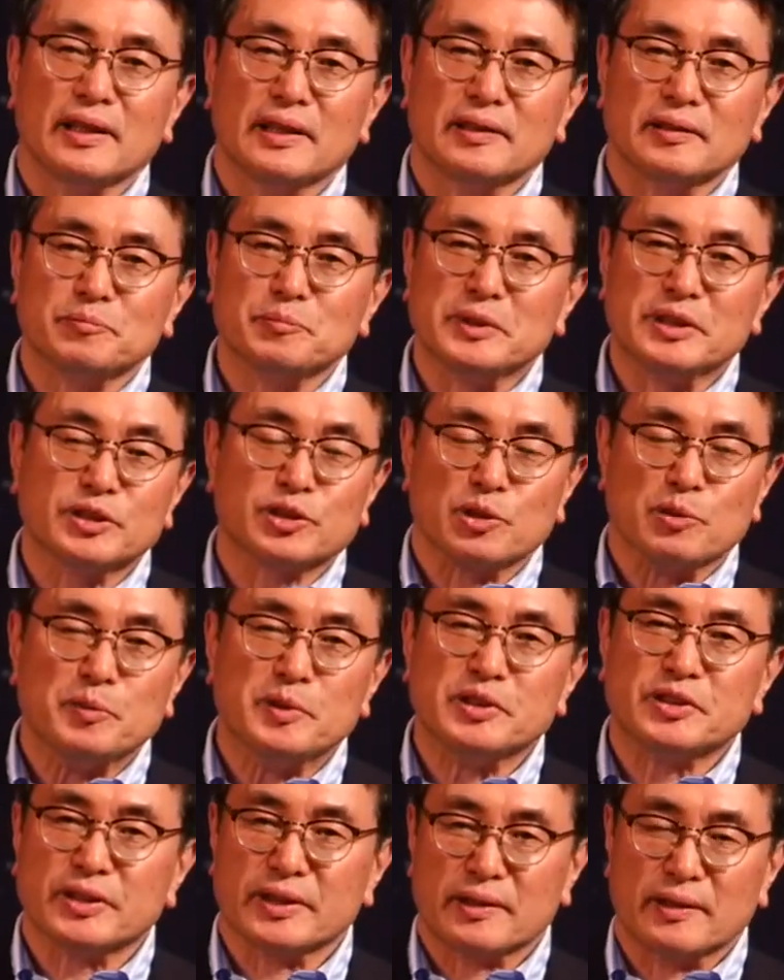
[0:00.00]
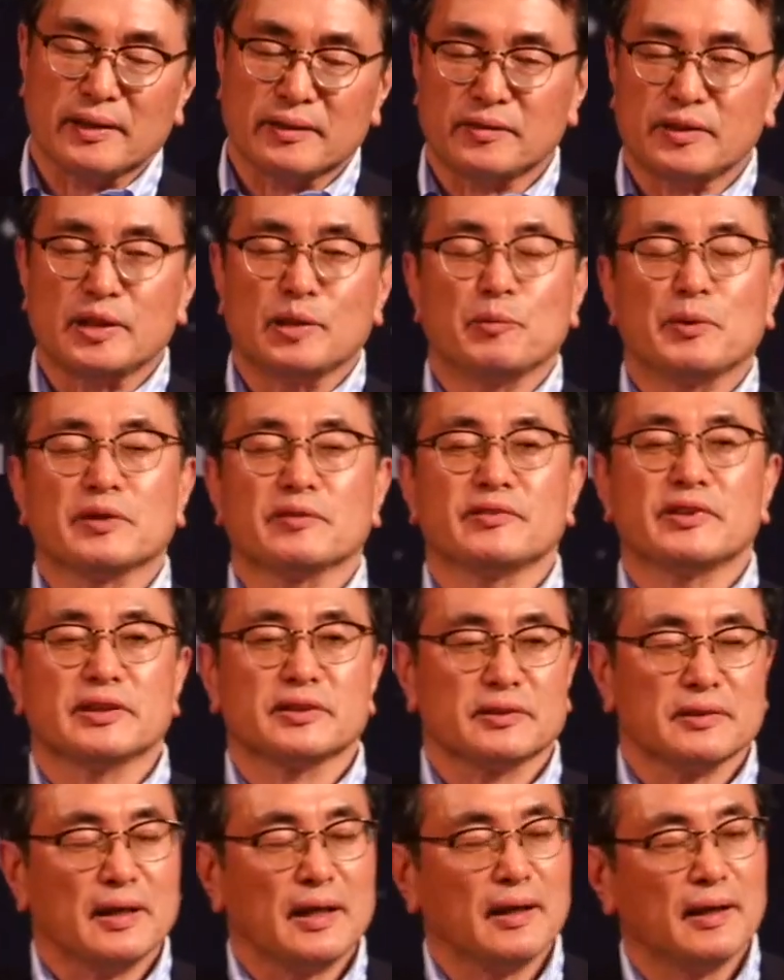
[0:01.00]
uh, minister of music at the, one of the
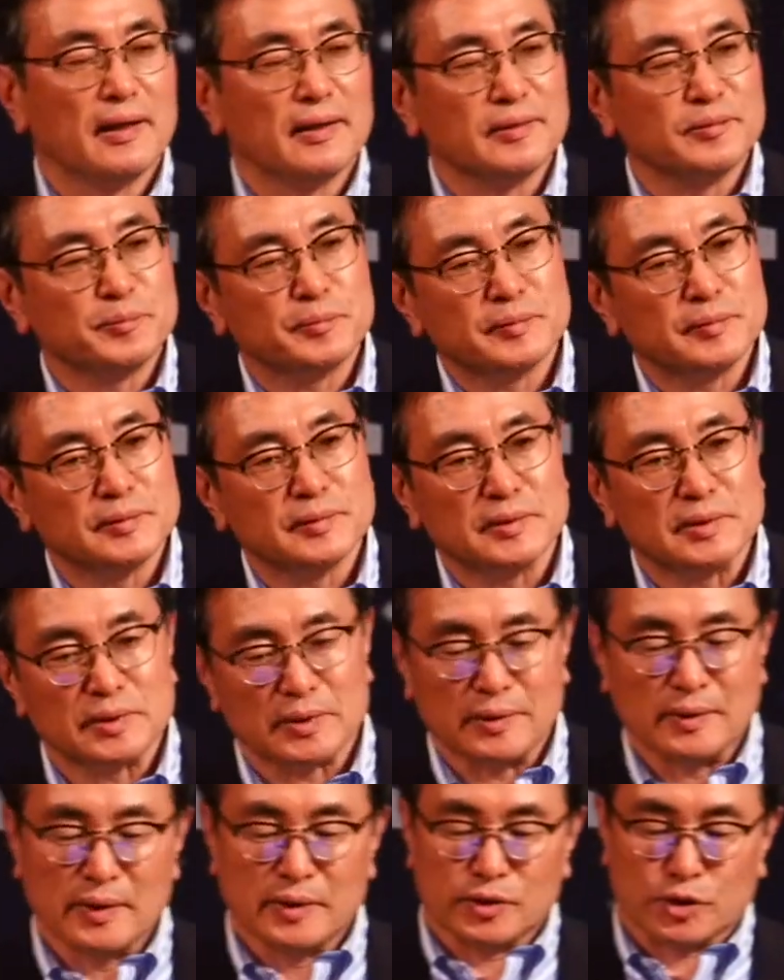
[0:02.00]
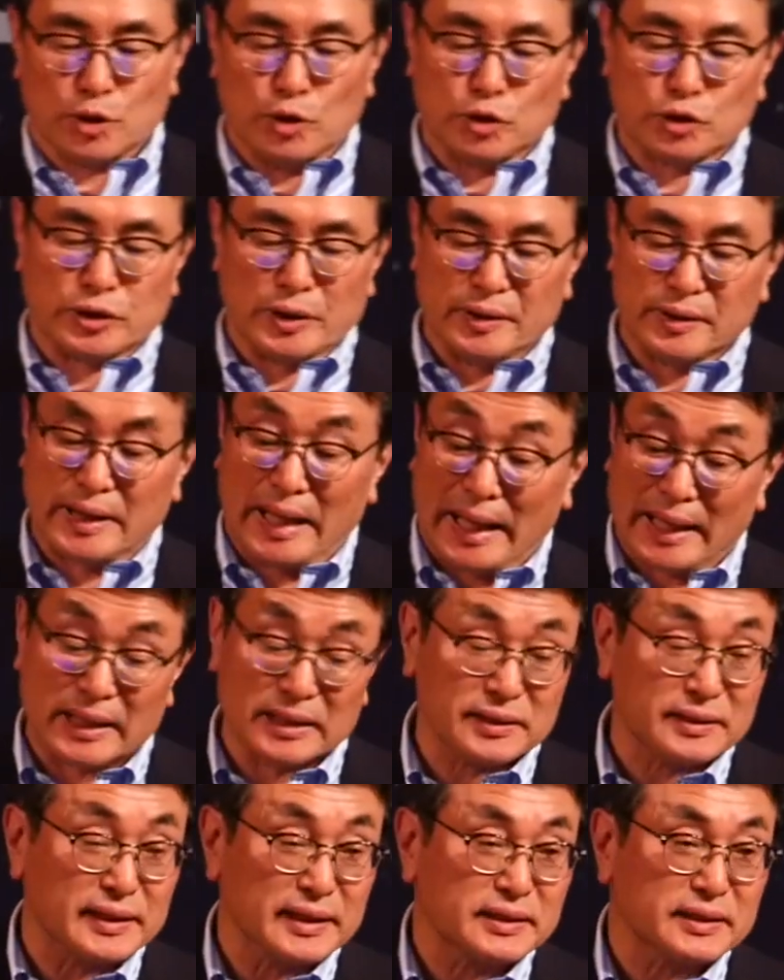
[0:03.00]
um, church in
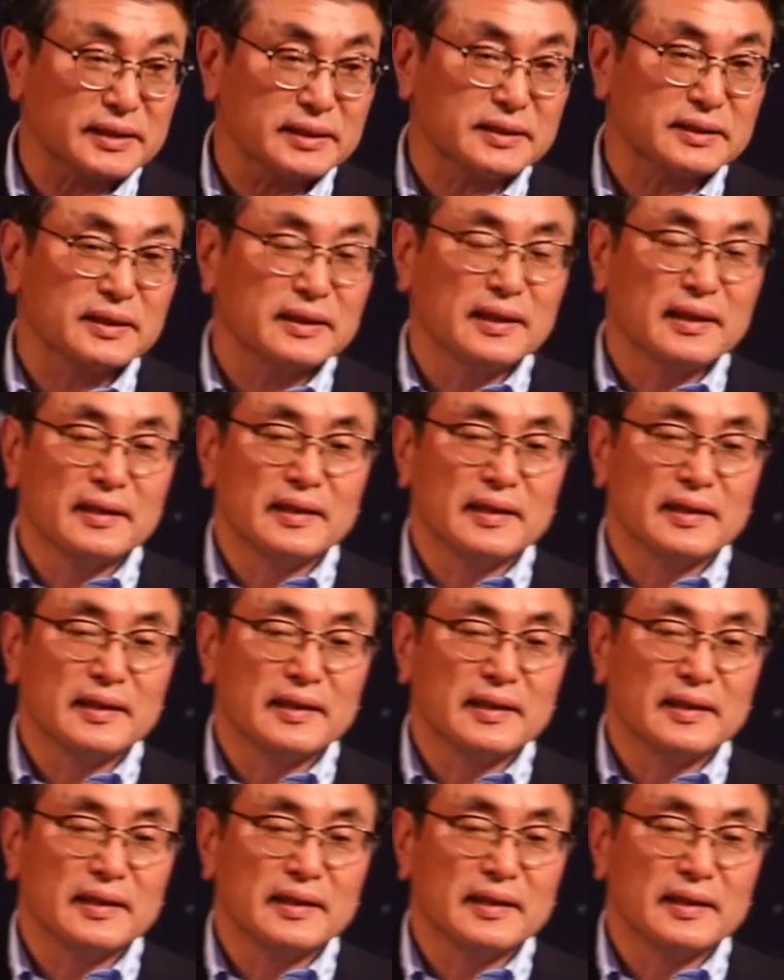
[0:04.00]
Dallas, Texas.